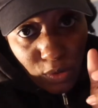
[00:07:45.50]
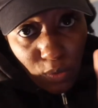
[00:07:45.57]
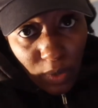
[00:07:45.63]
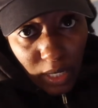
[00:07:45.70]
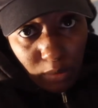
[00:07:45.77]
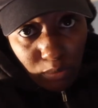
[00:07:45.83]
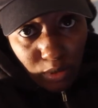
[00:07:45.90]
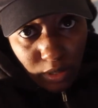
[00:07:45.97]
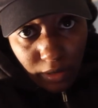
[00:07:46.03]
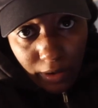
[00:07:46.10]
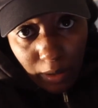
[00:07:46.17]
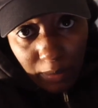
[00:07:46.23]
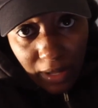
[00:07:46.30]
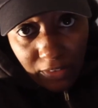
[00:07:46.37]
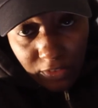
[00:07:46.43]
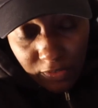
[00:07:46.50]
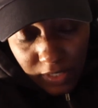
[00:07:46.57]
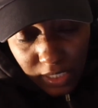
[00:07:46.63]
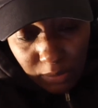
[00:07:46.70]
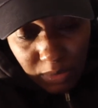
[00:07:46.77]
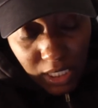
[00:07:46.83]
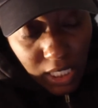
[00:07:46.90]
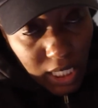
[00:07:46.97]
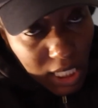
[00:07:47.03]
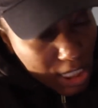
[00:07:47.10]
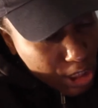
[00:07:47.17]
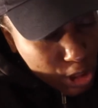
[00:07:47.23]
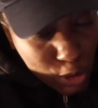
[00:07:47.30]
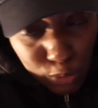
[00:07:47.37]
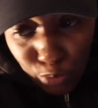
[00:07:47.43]
a way to blur out my feet
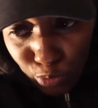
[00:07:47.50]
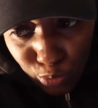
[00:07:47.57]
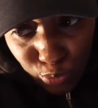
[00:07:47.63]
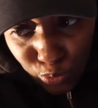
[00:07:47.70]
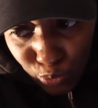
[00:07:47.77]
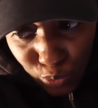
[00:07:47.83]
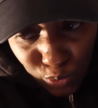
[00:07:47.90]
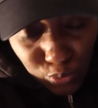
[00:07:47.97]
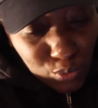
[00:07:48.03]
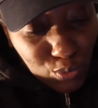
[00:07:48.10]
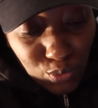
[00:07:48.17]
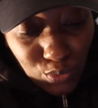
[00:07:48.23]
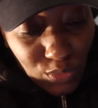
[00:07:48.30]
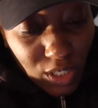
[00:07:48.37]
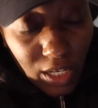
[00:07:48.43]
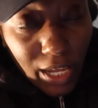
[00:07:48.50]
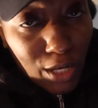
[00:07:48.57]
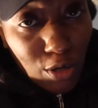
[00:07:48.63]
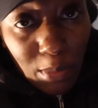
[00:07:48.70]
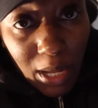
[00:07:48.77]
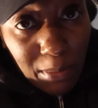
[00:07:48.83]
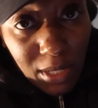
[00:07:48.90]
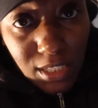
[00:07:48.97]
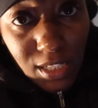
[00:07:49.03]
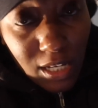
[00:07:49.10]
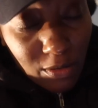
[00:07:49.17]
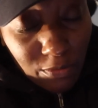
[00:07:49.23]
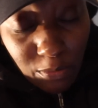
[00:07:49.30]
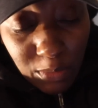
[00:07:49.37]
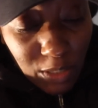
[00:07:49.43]
because ain't nobody about to
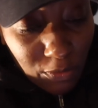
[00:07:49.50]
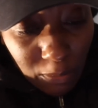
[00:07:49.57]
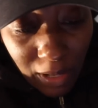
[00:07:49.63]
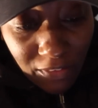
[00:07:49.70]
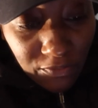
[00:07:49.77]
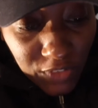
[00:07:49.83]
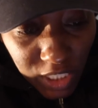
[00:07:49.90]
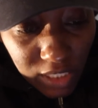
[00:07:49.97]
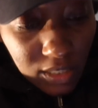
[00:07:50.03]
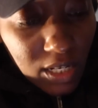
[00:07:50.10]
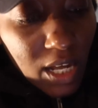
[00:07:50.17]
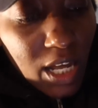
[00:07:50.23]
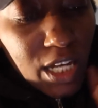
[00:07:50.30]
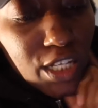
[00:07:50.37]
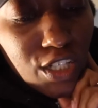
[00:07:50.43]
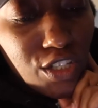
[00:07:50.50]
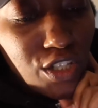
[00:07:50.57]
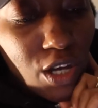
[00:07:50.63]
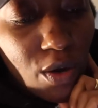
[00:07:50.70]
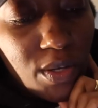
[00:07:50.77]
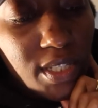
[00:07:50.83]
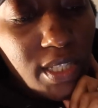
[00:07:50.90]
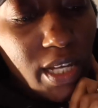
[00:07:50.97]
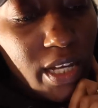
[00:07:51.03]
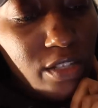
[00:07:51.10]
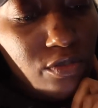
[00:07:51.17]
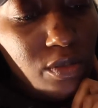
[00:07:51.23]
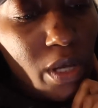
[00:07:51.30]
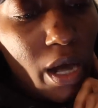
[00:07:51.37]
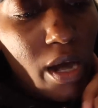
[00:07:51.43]
come for me for my feet. So it
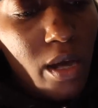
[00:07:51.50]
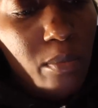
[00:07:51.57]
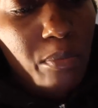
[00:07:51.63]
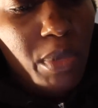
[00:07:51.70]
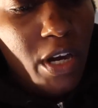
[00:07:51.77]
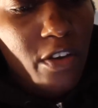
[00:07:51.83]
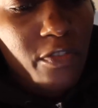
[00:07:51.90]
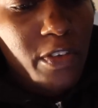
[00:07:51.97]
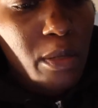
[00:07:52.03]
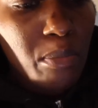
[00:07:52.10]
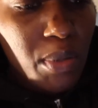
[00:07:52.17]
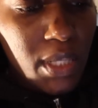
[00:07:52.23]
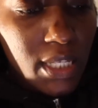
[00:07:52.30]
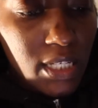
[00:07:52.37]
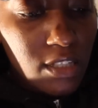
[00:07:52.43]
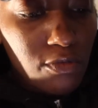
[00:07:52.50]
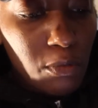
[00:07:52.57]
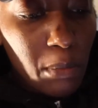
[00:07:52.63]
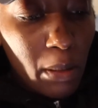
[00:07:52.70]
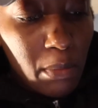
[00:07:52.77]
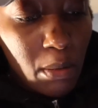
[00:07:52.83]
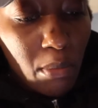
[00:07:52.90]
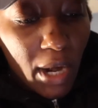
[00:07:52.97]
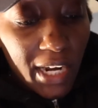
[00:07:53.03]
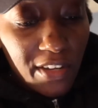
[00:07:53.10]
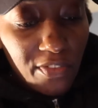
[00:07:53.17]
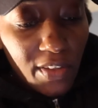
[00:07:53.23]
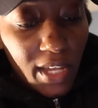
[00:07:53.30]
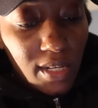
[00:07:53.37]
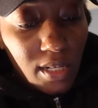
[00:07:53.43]
says bare feet please. Remember, body
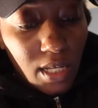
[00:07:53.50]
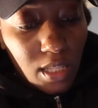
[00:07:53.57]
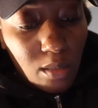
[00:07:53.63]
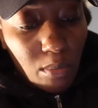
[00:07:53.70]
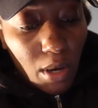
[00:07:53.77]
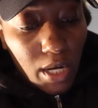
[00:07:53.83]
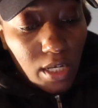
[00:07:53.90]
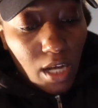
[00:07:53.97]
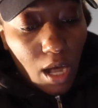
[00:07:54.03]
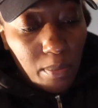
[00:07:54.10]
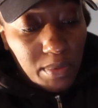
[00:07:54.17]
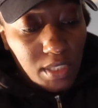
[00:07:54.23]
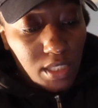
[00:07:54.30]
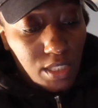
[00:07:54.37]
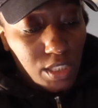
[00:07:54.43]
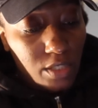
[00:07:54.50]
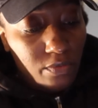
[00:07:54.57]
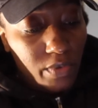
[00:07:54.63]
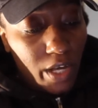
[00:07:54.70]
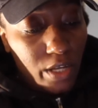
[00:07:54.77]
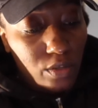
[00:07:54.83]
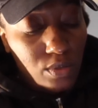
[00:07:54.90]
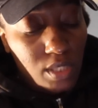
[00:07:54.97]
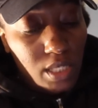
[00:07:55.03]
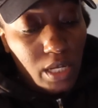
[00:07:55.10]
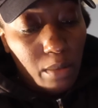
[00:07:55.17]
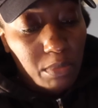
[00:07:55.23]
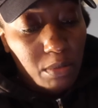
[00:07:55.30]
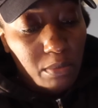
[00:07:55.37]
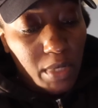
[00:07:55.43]
fat and other body composition values
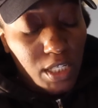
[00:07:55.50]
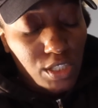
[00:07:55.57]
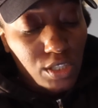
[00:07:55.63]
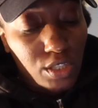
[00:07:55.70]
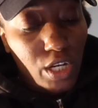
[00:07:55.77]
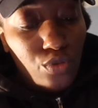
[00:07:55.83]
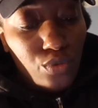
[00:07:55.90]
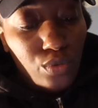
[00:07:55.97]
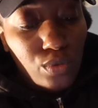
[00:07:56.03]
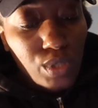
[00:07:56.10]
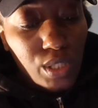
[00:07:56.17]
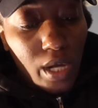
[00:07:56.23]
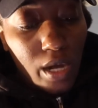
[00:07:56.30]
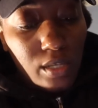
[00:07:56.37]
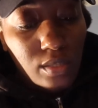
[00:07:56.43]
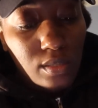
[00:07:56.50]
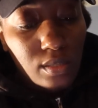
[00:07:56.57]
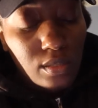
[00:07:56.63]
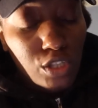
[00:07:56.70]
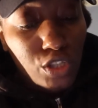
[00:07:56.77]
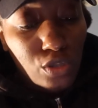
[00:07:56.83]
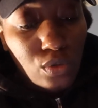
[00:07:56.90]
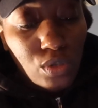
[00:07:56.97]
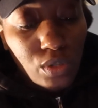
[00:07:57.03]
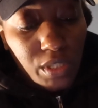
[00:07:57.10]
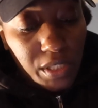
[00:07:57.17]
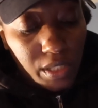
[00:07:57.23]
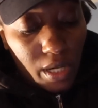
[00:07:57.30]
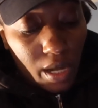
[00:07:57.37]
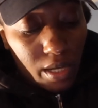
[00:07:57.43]
cannot be measured through socks, shoes, or
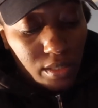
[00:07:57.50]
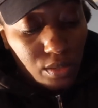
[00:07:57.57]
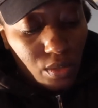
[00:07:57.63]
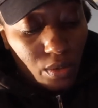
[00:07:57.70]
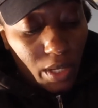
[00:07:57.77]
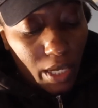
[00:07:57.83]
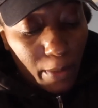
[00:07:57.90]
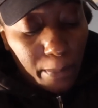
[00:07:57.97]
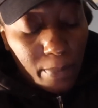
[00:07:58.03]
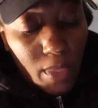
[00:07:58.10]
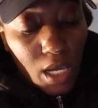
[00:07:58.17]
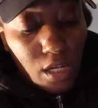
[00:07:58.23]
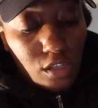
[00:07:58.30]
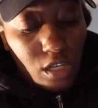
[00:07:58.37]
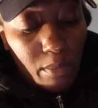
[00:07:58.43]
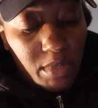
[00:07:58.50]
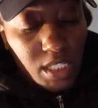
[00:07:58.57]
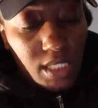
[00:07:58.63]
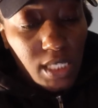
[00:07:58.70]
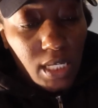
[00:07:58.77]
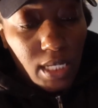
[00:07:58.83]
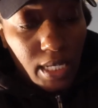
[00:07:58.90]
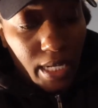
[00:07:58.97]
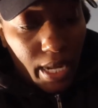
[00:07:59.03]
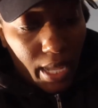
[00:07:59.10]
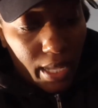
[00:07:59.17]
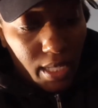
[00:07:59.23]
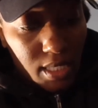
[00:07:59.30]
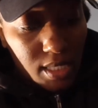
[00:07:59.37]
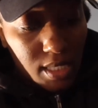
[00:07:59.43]
socks. Okay, so I'm gonna just hit
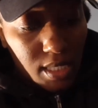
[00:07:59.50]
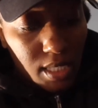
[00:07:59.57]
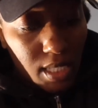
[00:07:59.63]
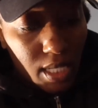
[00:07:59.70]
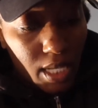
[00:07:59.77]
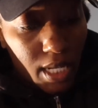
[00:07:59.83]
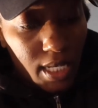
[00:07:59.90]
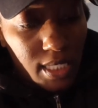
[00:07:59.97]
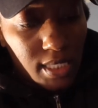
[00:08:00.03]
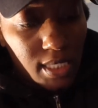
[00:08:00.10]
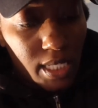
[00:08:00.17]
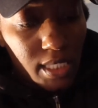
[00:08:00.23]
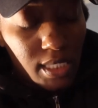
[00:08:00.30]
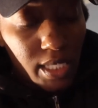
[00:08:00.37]
next, and it says